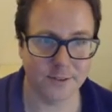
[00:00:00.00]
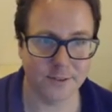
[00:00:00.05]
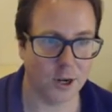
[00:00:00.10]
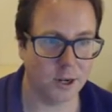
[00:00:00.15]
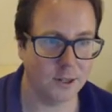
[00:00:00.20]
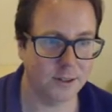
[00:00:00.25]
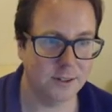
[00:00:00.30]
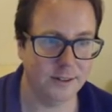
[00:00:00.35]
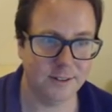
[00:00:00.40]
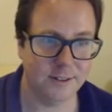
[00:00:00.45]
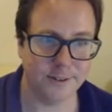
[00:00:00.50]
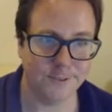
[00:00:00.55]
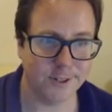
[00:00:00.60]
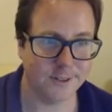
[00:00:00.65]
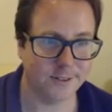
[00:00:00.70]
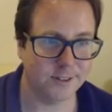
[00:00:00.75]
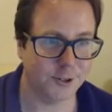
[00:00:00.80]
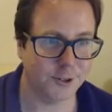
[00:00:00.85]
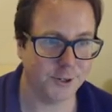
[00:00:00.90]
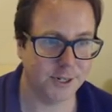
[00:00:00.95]
All these different
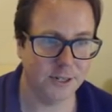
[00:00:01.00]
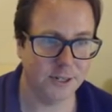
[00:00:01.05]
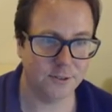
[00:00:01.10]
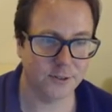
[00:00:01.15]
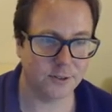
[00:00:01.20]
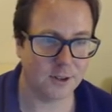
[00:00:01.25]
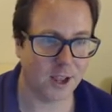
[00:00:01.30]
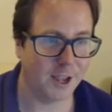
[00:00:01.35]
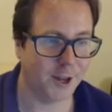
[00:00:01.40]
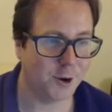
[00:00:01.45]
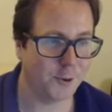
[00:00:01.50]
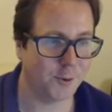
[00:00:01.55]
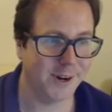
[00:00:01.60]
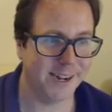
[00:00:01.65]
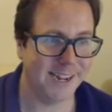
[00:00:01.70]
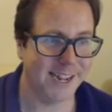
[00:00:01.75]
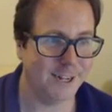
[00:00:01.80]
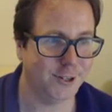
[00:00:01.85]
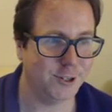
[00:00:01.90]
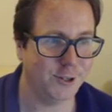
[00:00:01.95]
series. I don't want
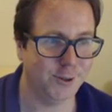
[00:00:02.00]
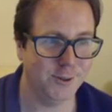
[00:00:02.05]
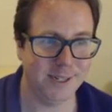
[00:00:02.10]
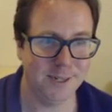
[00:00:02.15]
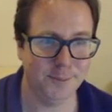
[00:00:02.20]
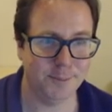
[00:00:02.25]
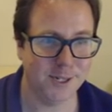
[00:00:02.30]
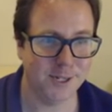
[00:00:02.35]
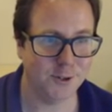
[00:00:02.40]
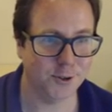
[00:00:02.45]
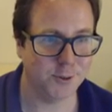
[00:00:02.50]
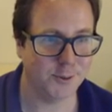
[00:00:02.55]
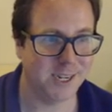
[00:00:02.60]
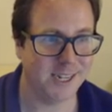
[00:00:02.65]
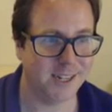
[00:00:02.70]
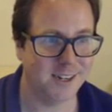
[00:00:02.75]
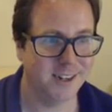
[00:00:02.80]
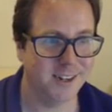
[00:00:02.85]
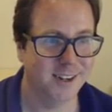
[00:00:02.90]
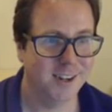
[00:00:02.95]
to get too deep into
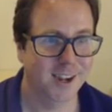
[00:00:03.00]
it.